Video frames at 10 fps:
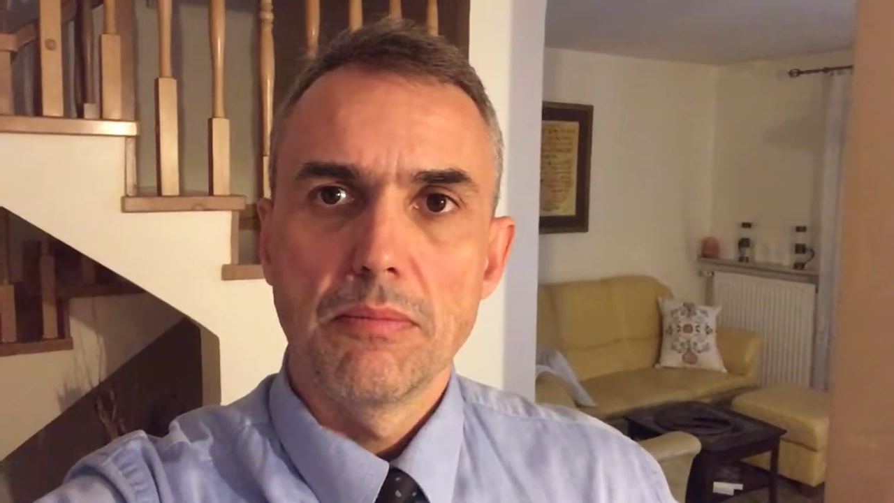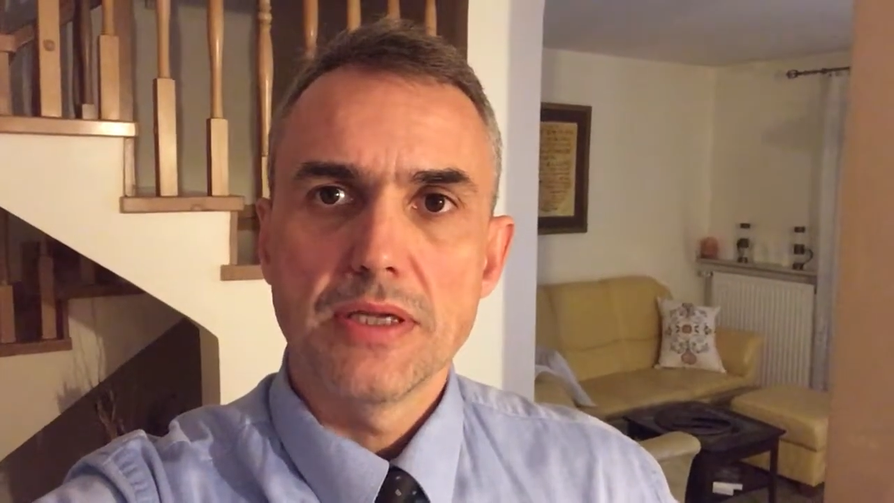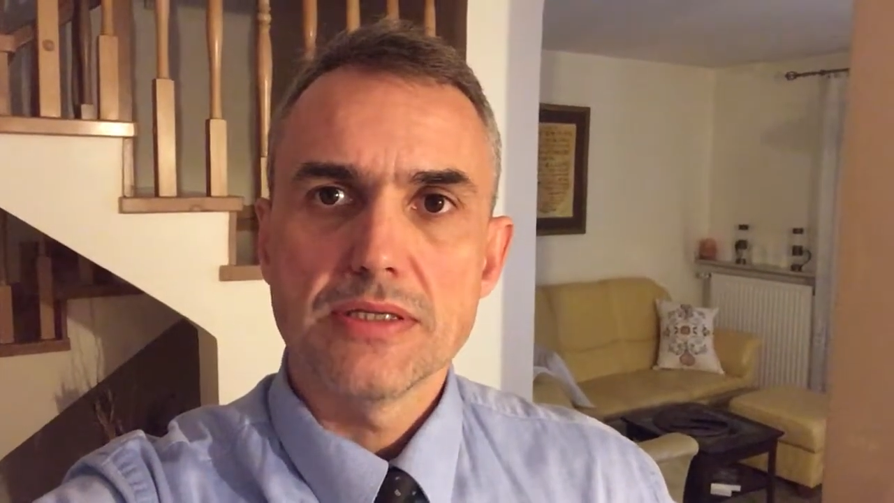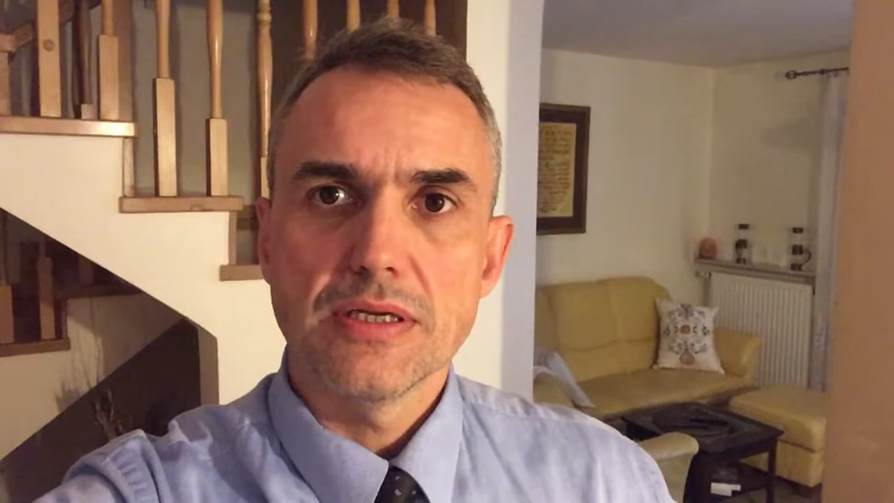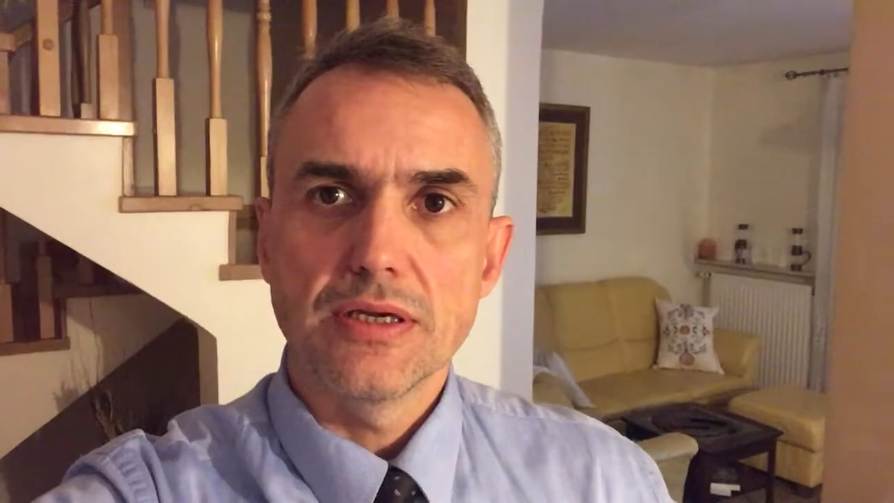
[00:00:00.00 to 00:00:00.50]

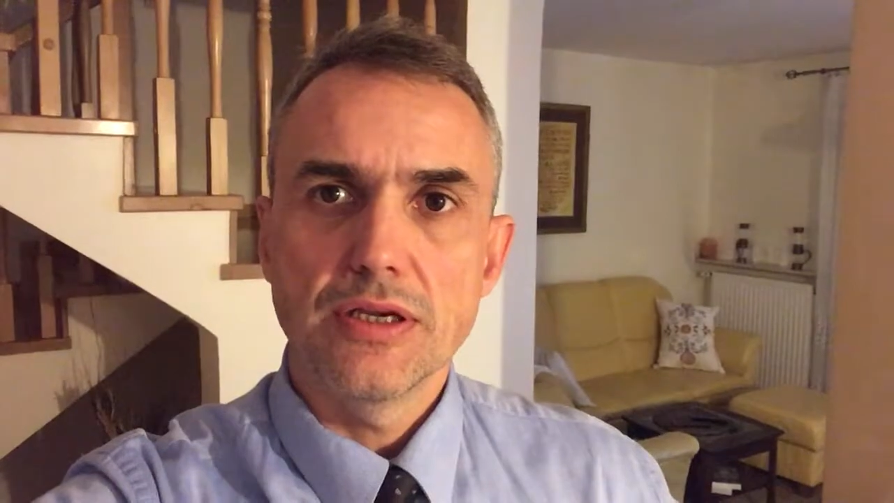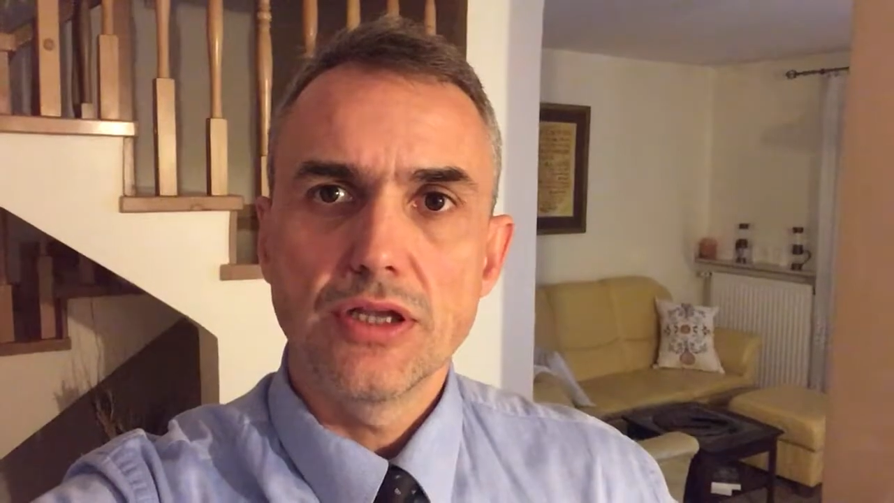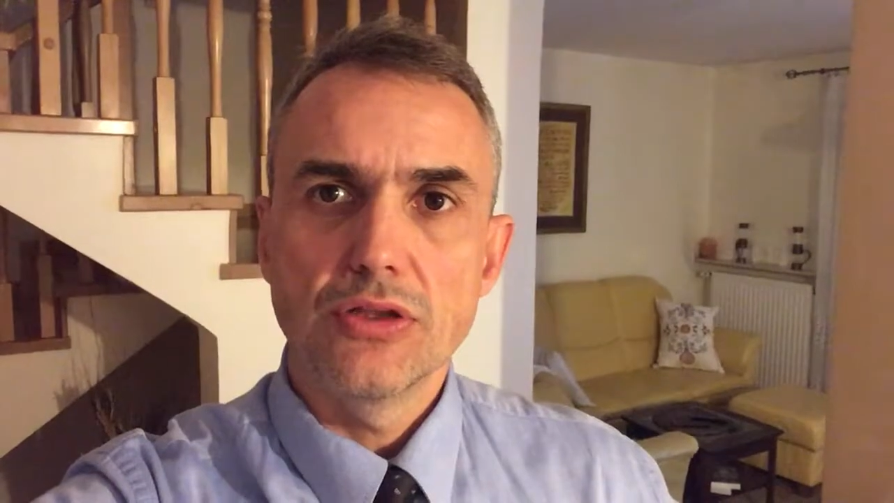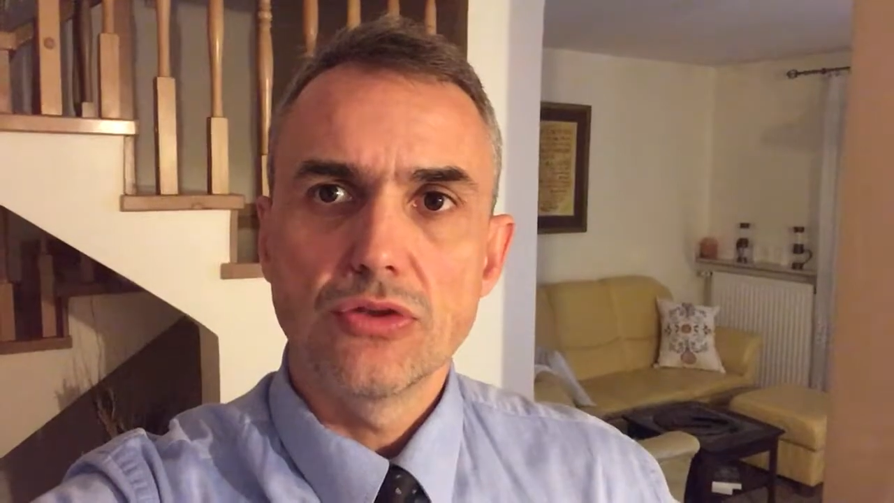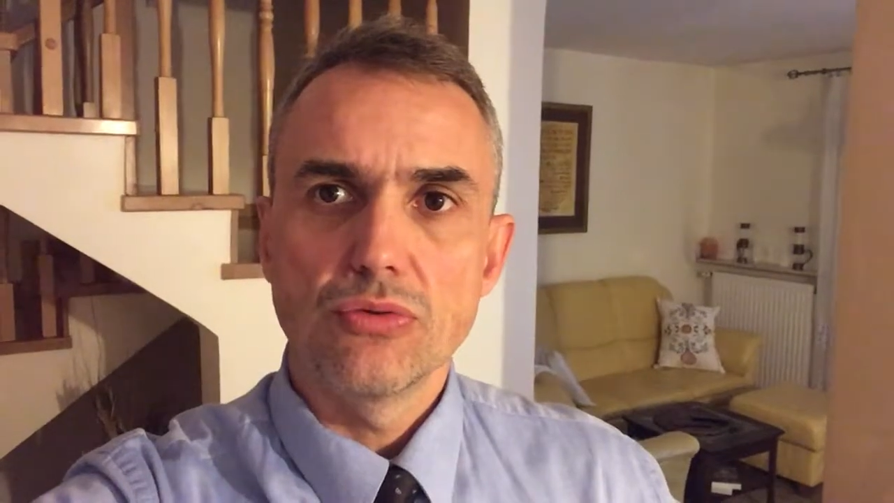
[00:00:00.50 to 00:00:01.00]
let's say
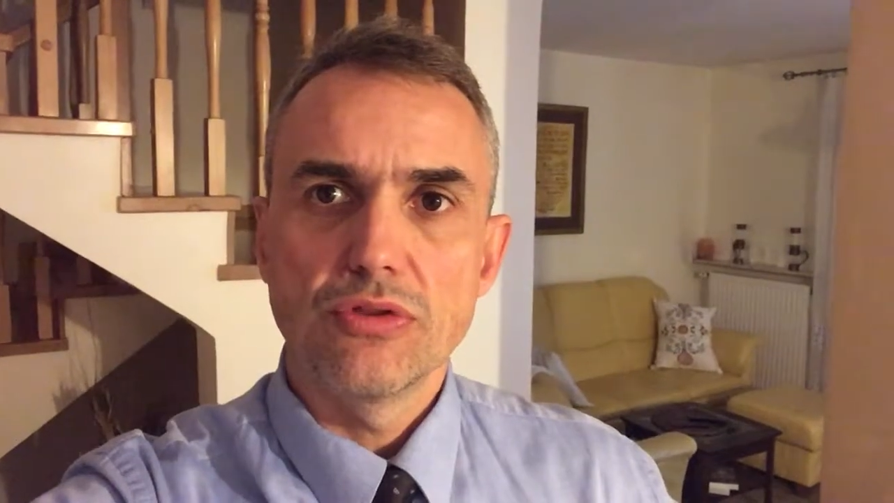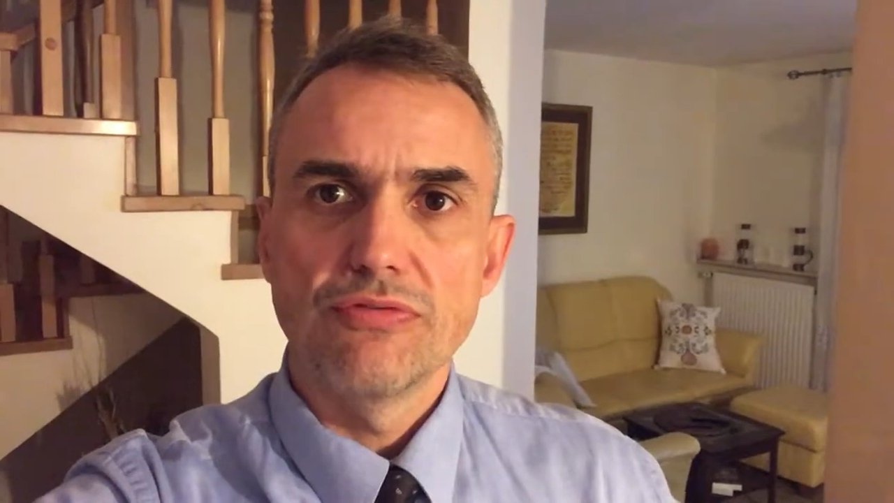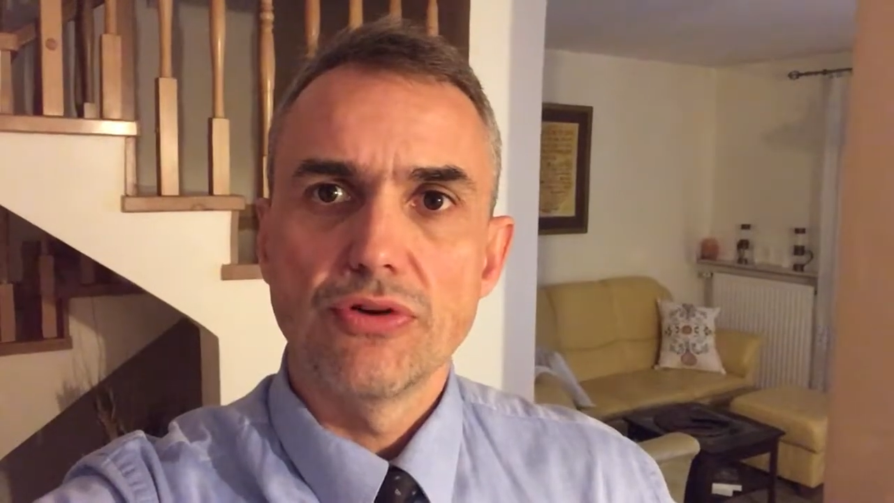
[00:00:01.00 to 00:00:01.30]
into the